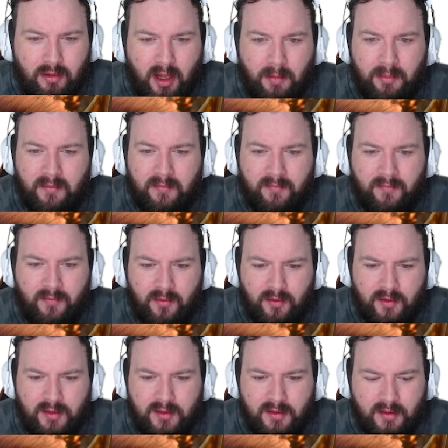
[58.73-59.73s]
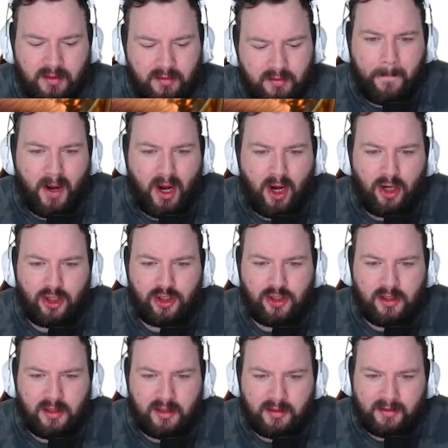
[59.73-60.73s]
Goblin first. A
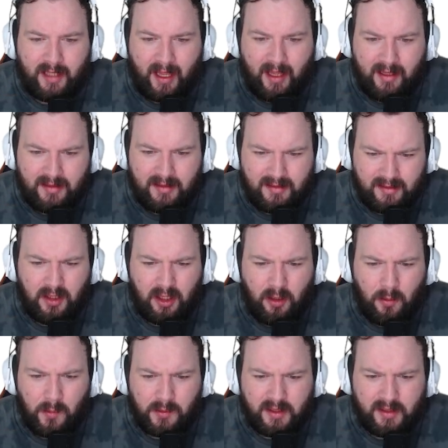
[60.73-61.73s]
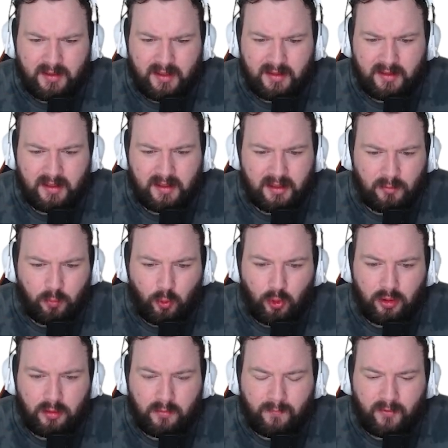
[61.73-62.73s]
personal taste. If you don't know what this is, this is
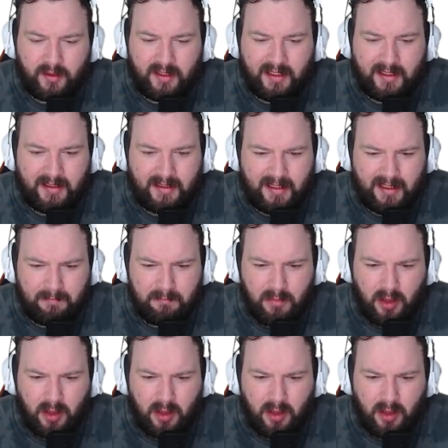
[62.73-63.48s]
Wordle for D and D